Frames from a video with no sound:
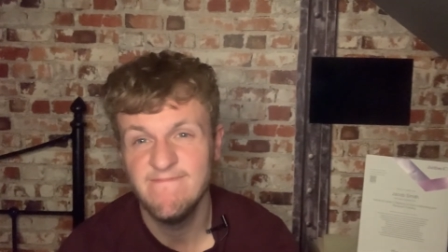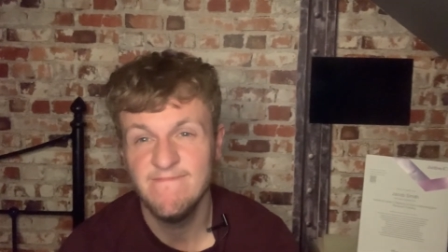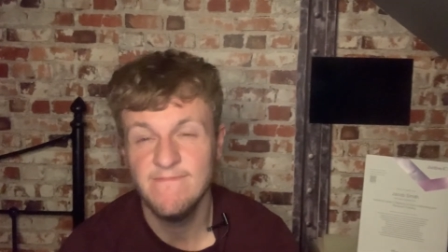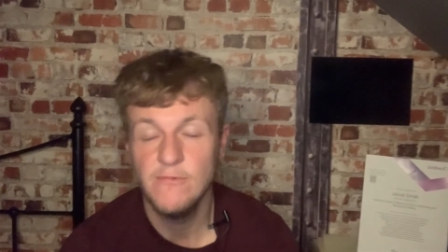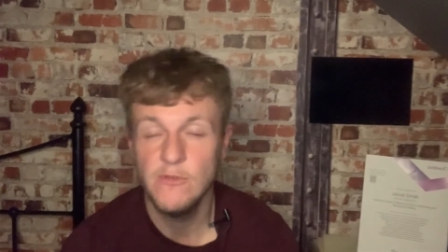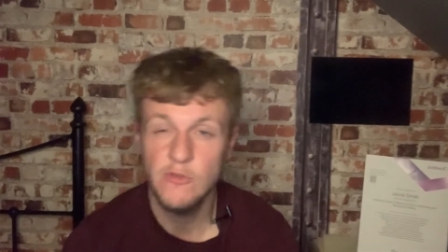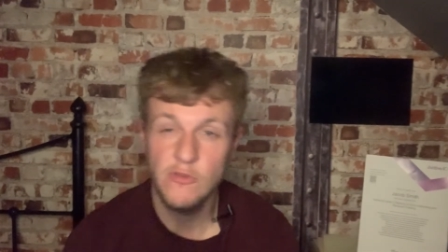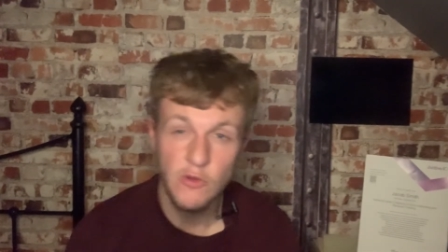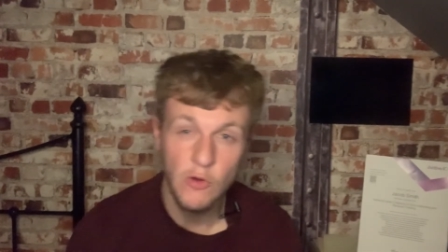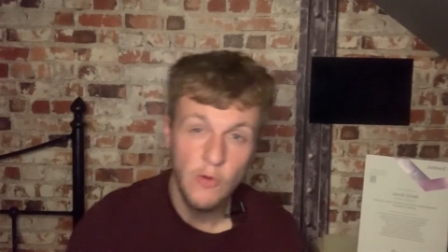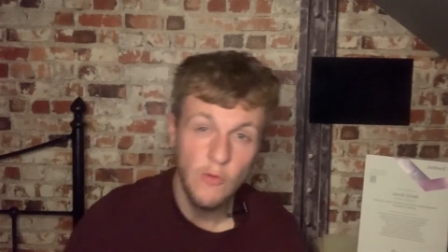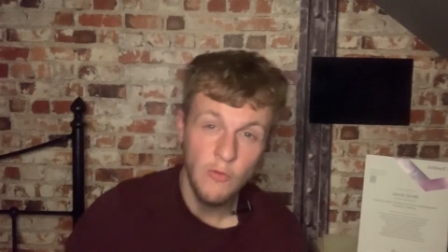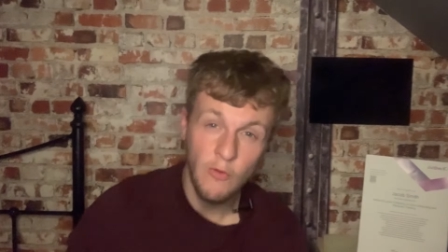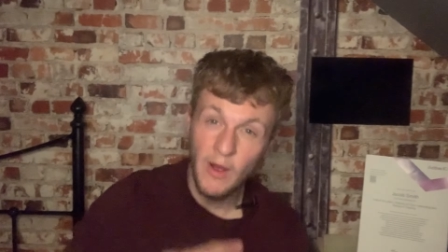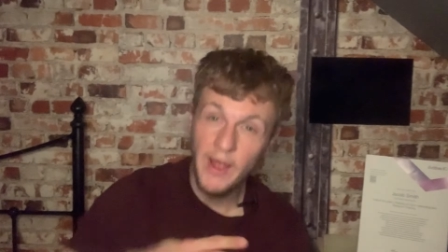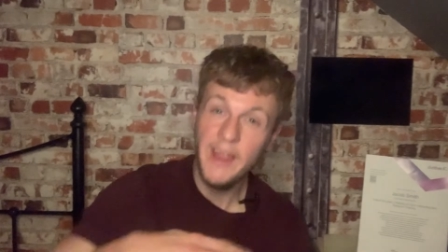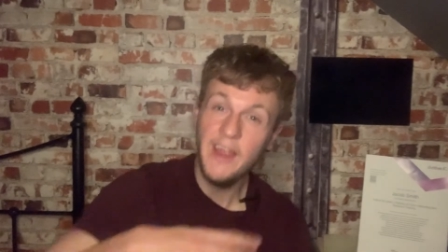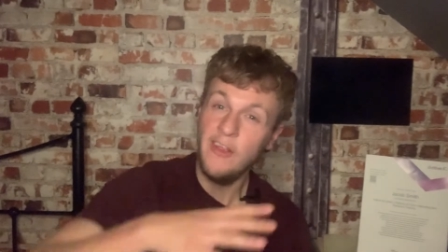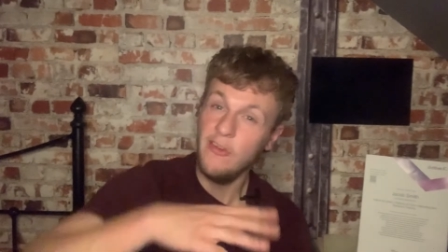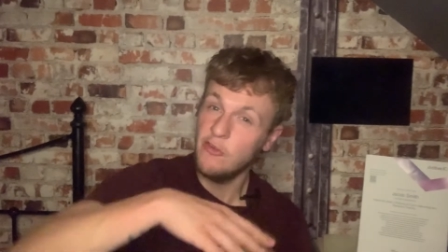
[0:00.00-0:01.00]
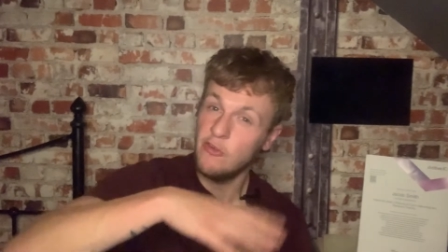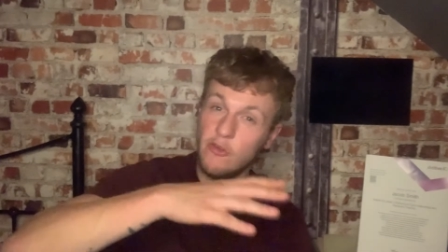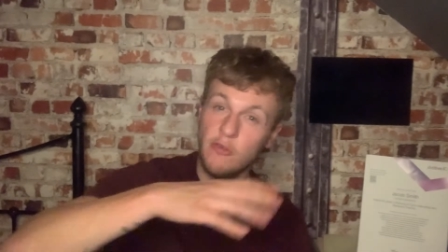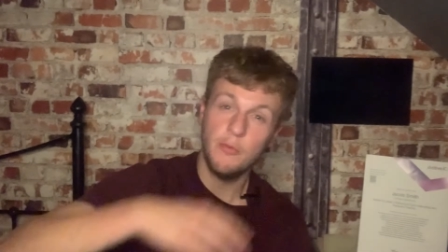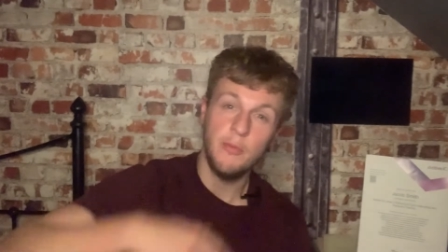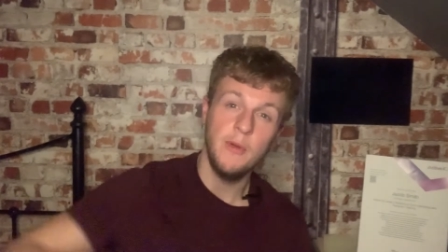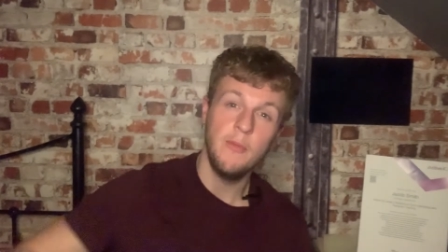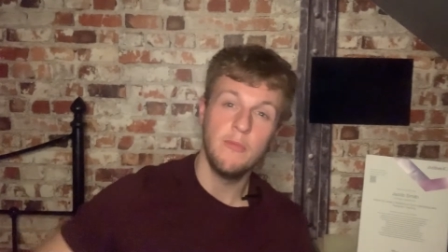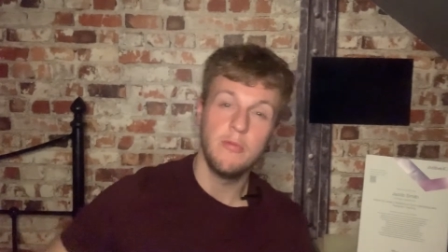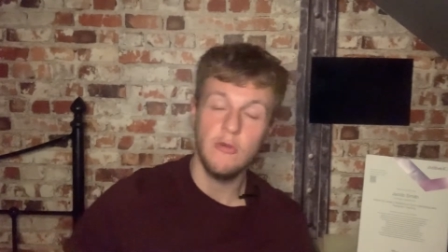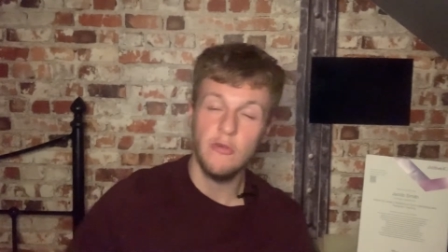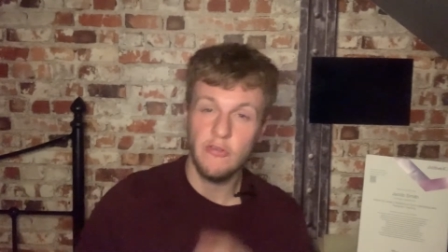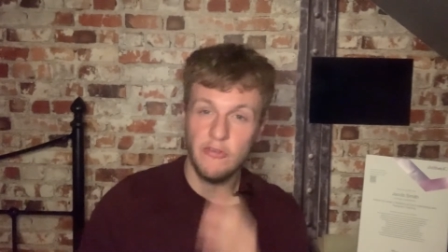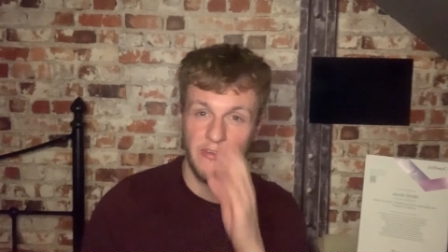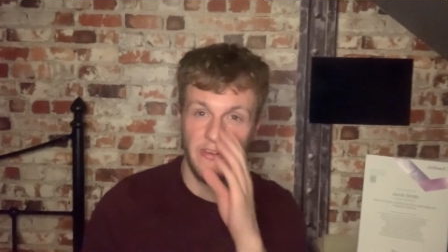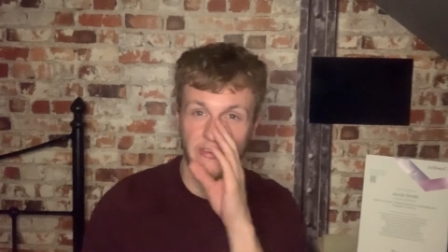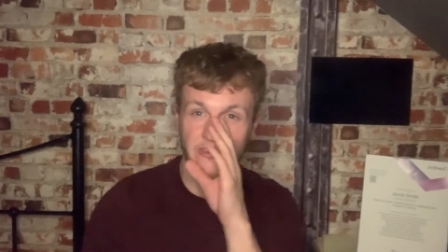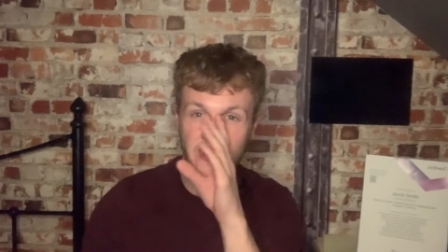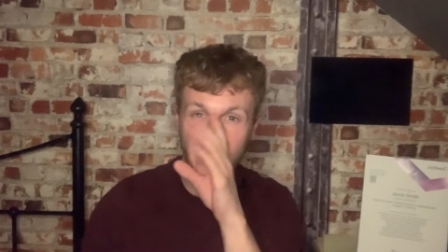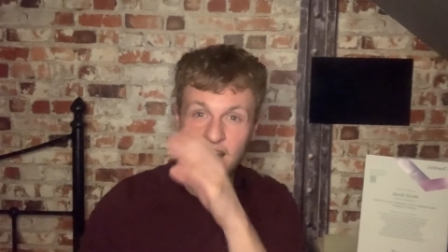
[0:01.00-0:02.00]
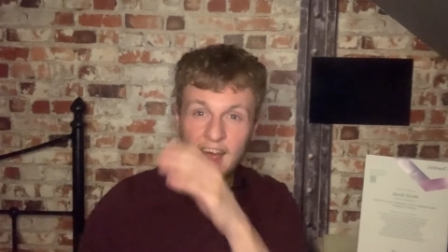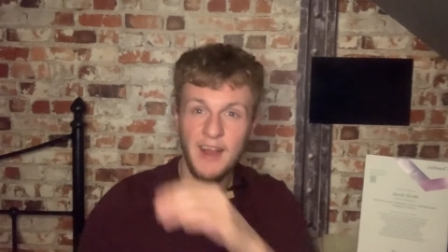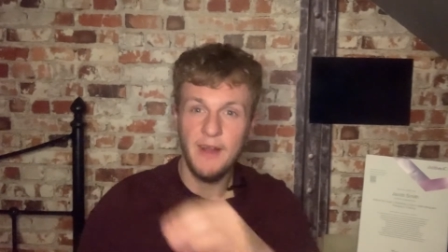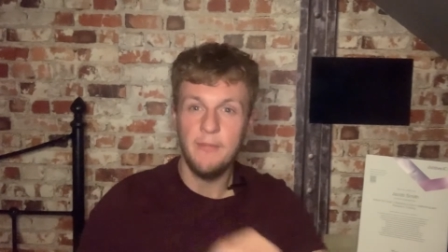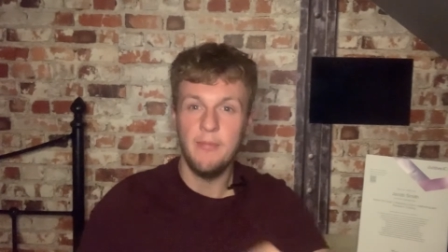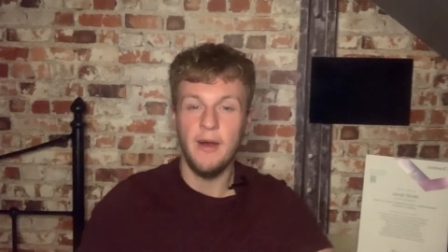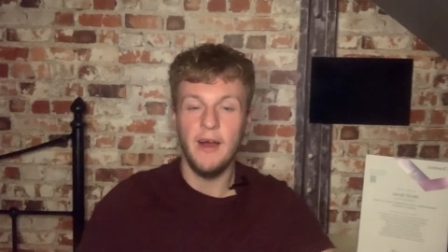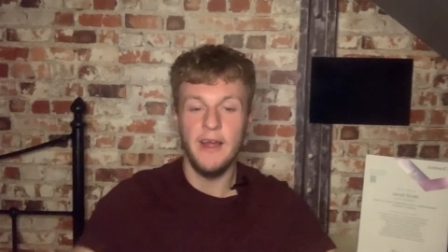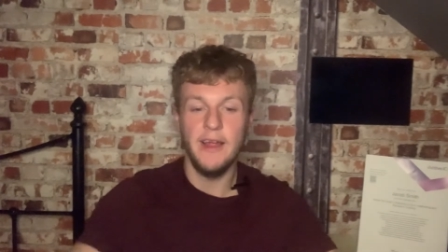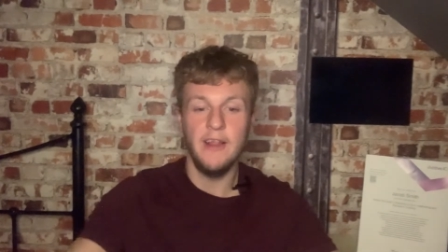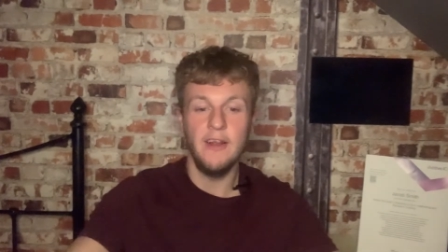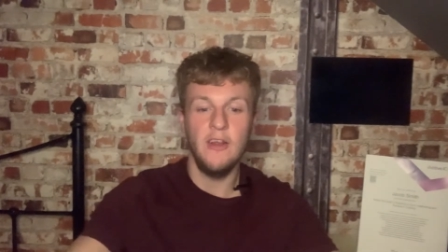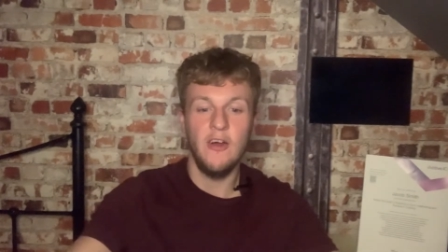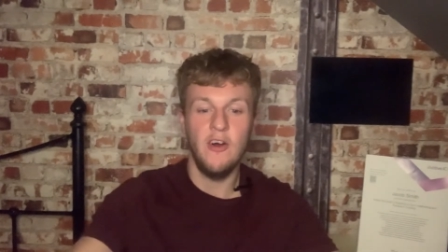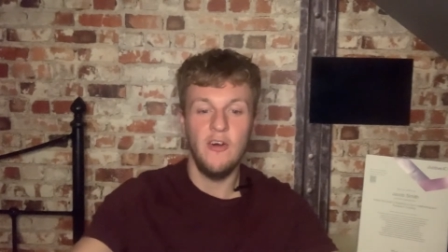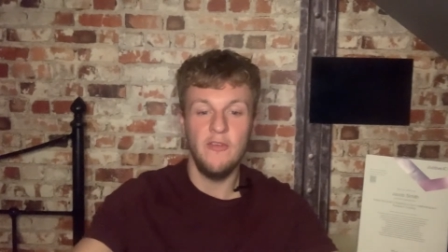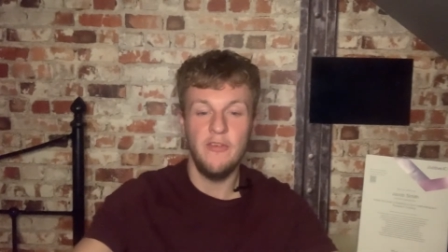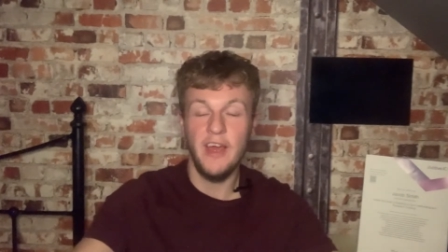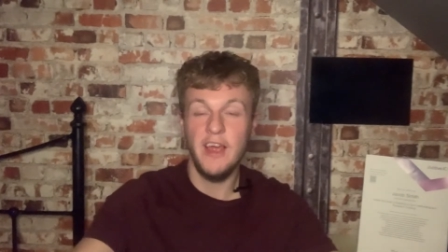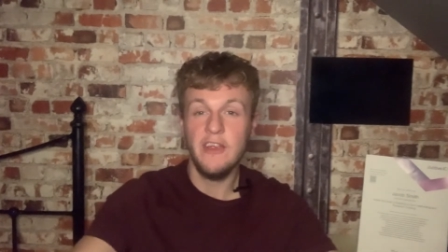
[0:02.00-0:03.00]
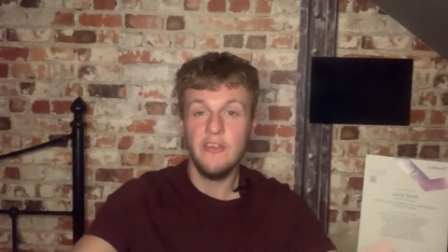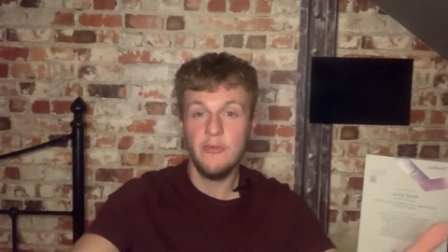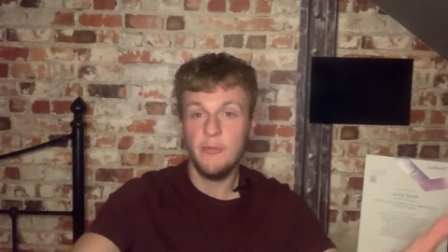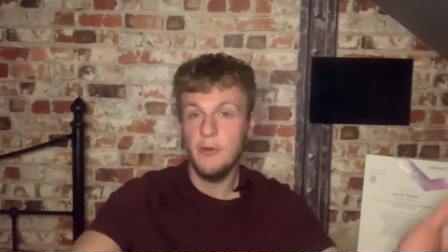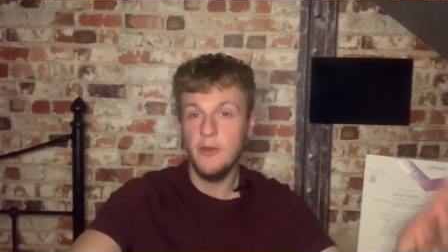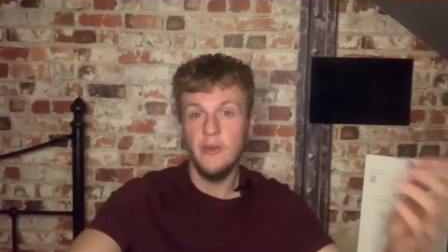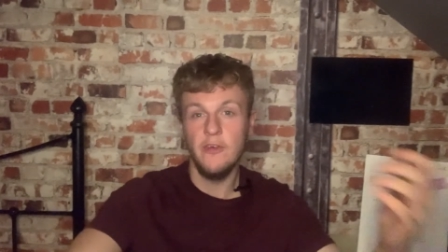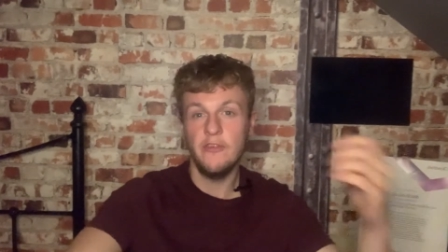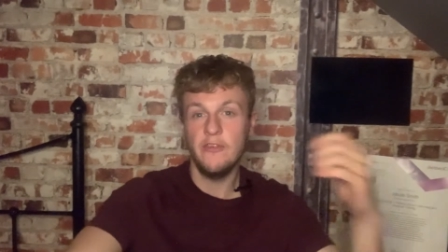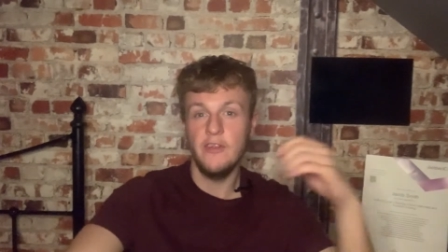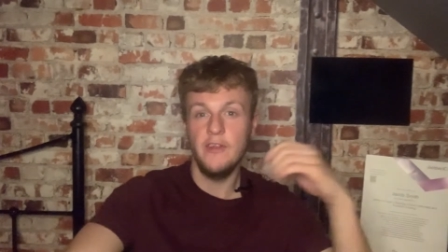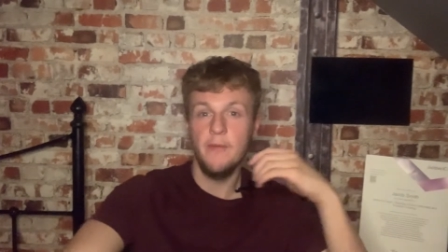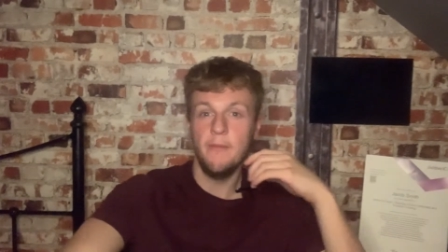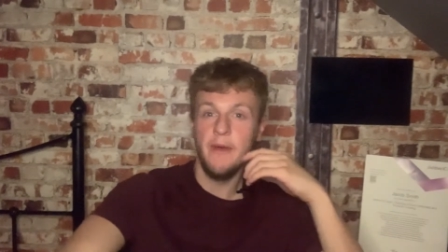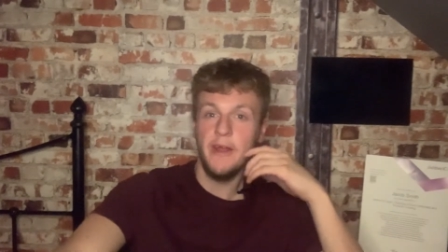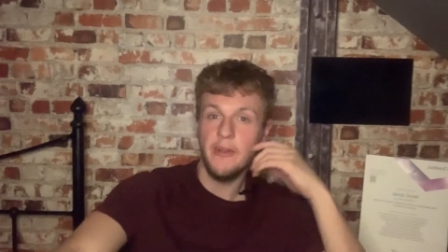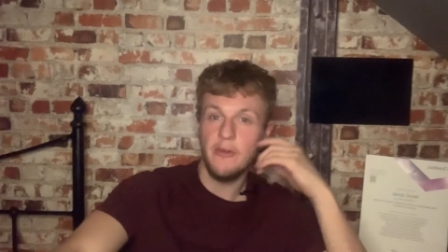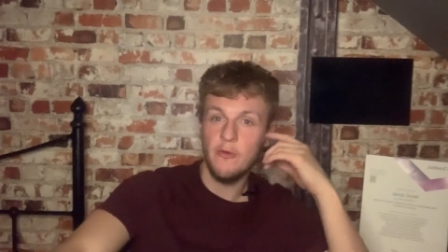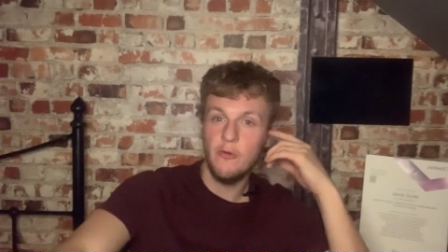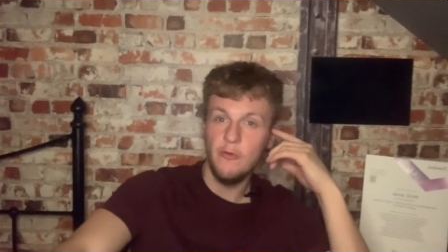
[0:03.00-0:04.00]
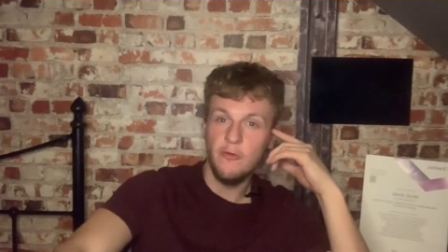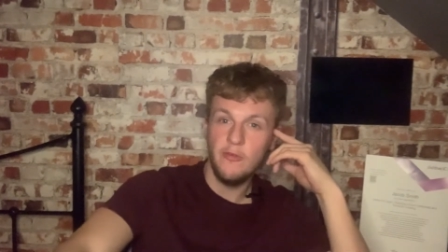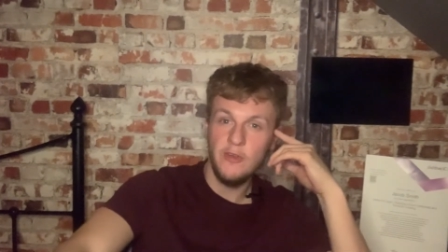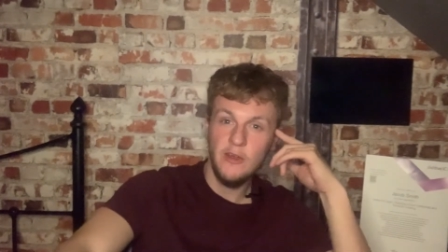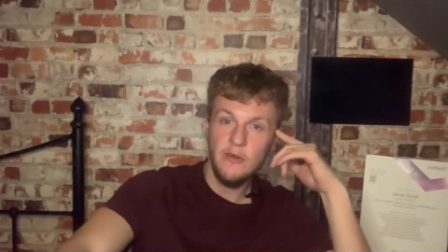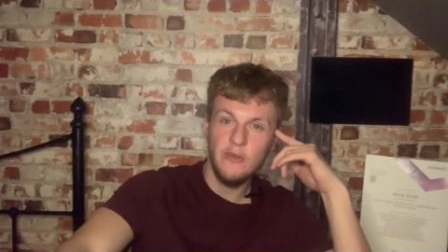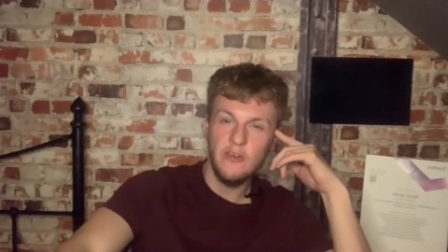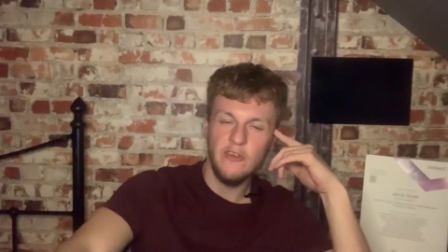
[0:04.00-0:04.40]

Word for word: the sort of way it's just been brushed aside by a lot of experts in the medical field,